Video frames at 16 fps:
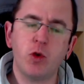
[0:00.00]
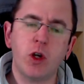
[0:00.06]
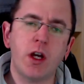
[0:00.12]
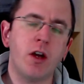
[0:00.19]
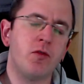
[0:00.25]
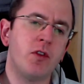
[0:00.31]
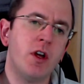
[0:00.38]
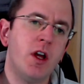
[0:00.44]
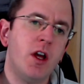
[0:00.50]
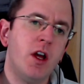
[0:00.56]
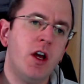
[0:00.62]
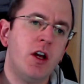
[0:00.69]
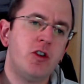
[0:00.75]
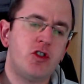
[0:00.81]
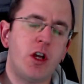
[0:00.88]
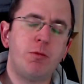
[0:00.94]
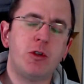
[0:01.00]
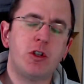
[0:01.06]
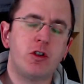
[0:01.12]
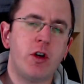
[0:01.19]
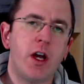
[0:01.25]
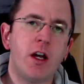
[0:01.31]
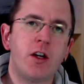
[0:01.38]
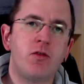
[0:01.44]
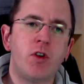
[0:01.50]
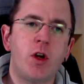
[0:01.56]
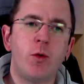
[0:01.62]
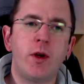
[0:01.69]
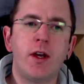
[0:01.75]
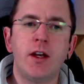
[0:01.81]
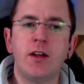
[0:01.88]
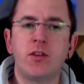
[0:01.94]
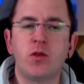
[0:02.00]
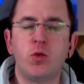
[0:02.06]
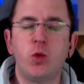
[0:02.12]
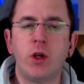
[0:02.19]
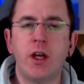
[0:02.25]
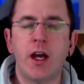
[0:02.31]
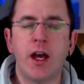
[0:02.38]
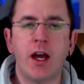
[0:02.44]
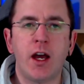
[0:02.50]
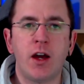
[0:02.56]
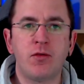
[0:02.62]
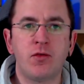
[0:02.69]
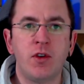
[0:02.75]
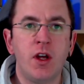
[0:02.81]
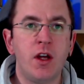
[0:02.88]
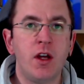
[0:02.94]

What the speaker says: We have JPQL queries, we have